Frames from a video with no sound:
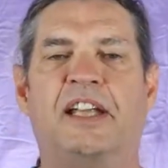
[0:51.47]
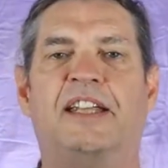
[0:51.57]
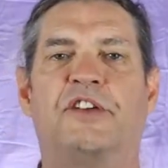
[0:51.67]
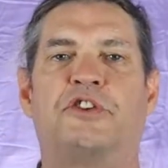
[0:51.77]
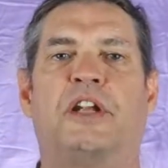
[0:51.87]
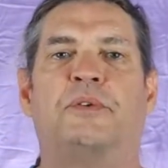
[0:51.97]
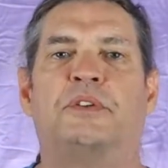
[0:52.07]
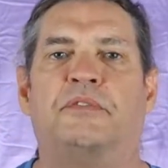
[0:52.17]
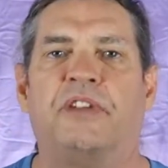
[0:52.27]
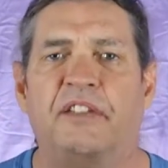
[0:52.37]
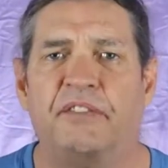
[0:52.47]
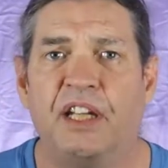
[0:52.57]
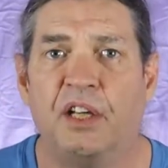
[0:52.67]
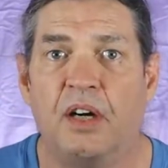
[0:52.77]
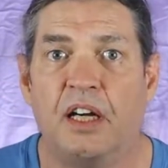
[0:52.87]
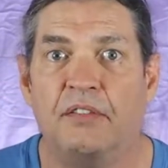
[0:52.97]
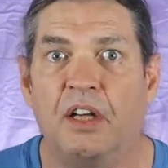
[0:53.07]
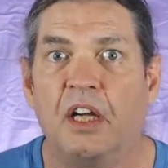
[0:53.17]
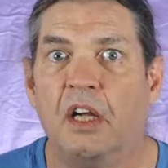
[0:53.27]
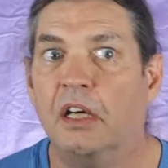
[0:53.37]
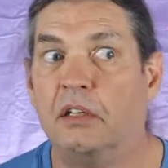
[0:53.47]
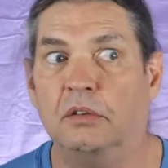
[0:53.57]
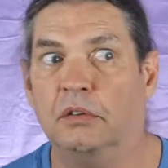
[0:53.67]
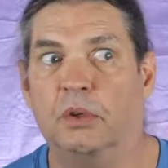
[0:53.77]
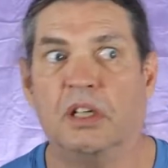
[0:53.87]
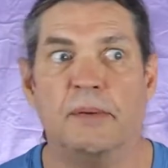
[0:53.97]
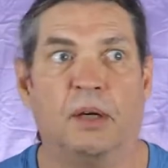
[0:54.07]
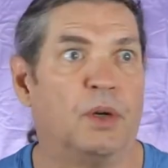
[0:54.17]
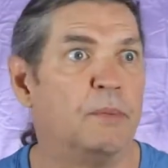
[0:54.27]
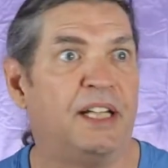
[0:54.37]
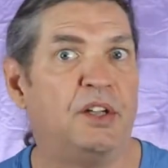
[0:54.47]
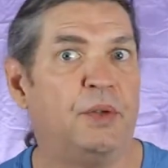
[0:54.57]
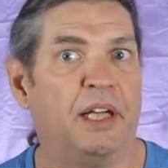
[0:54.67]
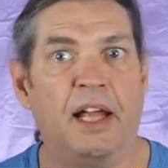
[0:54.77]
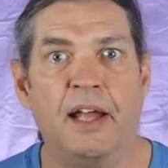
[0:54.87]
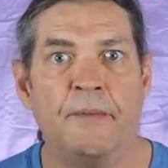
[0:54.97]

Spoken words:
and yesterday was a video of, oh, where am I? What am I doing?